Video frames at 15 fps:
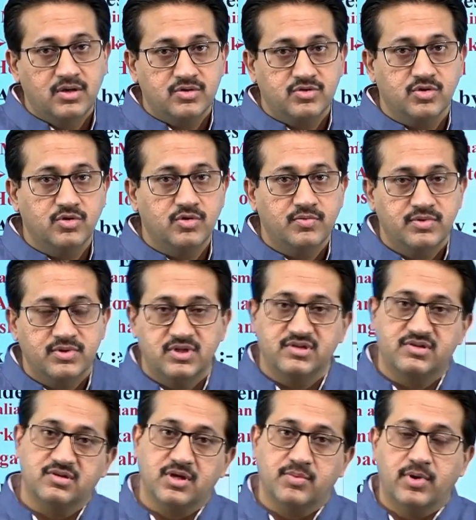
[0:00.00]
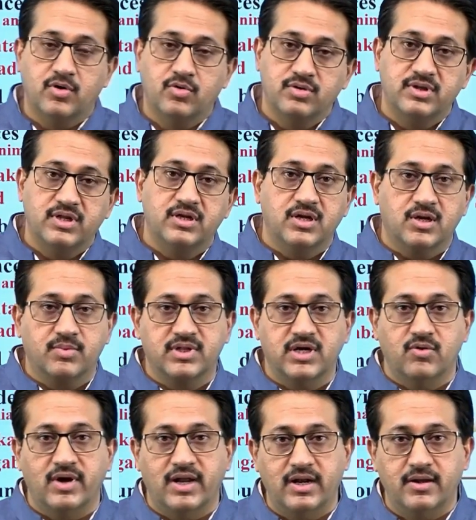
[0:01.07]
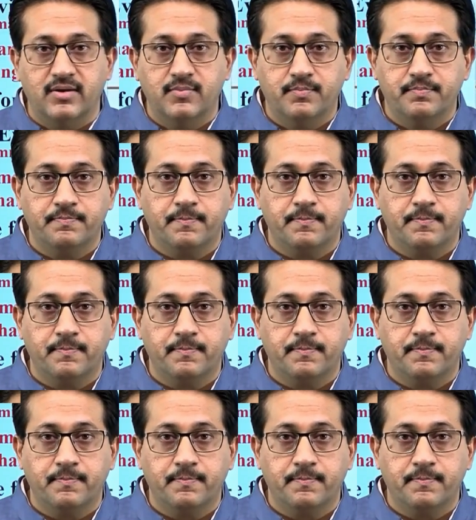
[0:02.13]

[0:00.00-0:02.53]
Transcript: So this is about the Narmada Valley.